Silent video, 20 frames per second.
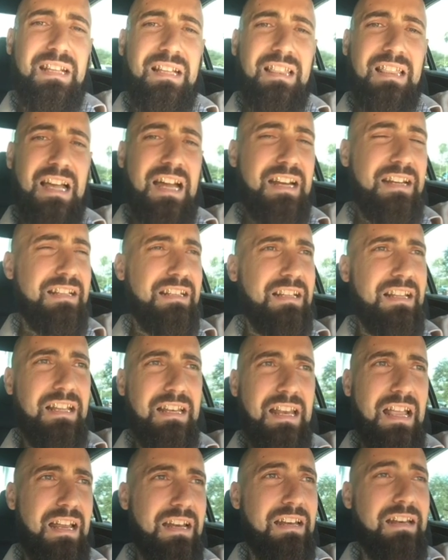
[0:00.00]
I
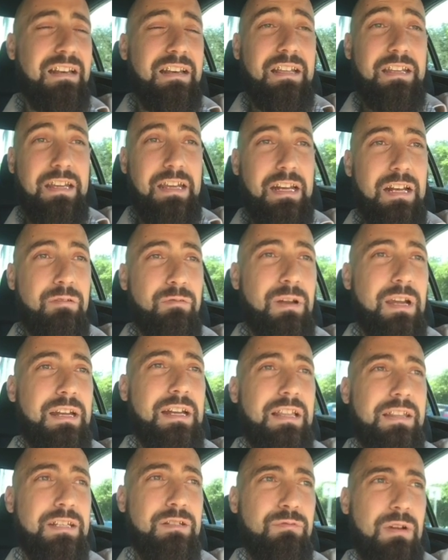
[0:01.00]
ran
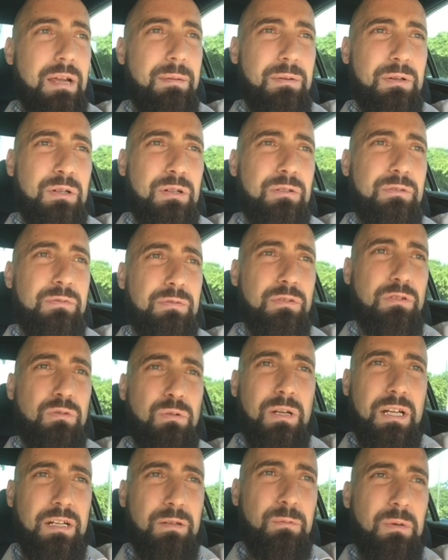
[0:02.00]
down this rabbit hole for
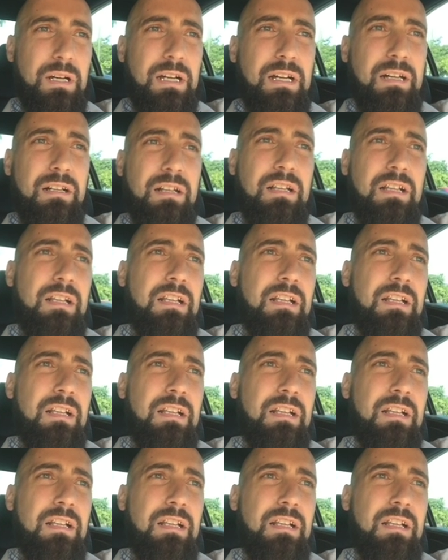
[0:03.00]
quite a while